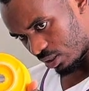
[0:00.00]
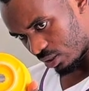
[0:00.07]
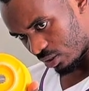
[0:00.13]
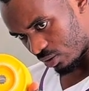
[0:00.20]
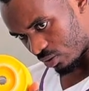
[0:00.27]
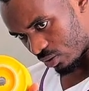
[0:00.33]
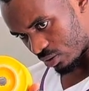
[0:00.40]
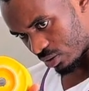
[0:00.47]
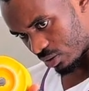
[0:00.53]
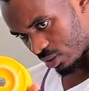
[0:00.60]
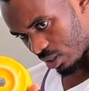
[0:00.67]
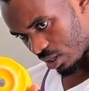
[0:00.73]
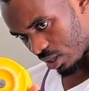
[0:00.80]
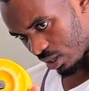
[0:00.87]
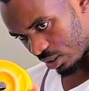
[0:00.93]
because
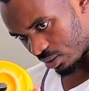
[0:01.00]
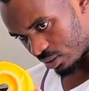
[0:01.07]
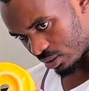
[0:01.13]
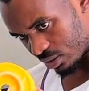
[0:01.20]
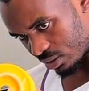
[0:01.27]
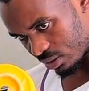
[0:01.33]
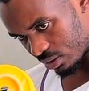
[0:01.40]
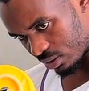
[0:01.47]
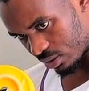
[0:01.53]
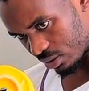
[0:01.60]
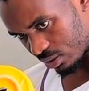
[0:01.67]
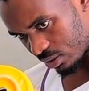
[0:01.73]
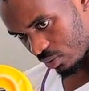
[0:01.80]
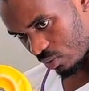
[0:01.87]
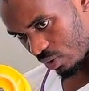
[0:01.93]
it's
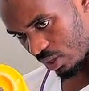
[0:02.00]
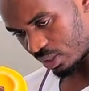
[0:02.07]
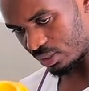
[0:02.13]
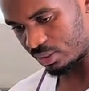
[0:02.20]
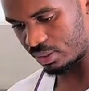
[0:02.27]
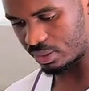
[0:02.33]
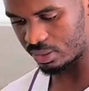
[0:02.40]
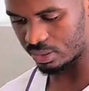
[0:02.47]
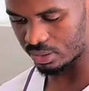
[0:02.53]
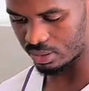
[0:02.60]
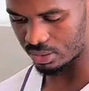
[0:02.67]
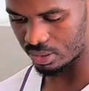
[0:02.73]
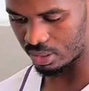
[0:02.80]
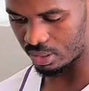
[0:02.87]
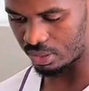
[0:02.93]
quite
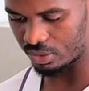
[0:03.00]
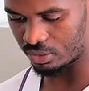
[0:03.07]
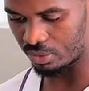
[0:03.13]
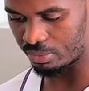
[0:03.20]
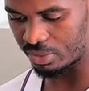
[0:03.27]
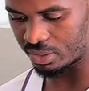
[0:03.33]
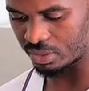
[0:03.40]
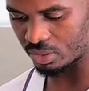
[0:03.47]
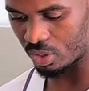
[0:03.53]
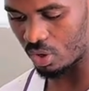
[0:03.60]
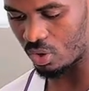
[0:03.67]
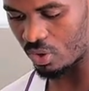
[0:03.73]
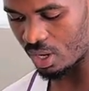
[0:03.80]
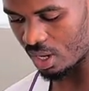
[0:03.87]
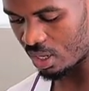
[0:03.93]
a little bit
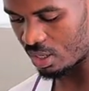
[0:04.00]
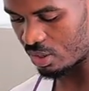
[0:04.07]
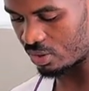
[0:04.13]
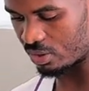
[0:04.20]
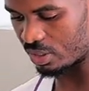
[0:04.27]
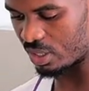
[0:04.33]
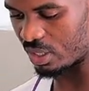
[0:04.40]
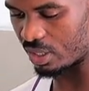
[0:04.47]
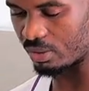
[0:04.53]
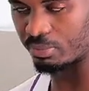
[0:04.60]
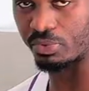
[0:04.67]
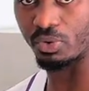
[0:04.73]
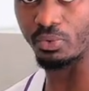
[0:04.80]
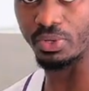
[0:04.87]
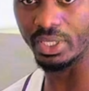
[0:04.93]
slower on the
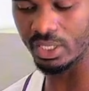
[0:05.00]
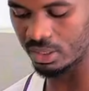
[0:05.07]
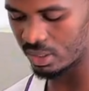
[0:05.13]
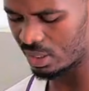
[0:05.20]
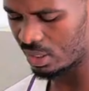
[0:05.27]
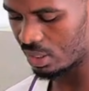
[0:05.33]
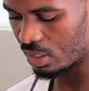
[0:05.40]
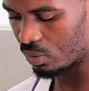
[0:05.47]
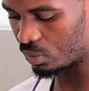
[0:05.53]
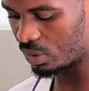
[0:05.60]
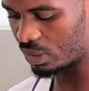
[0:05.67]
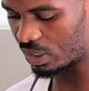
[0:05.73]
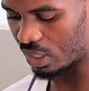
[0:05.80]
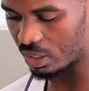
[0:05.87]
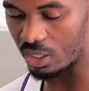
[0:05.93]
brewing, which
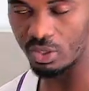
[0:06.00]
allows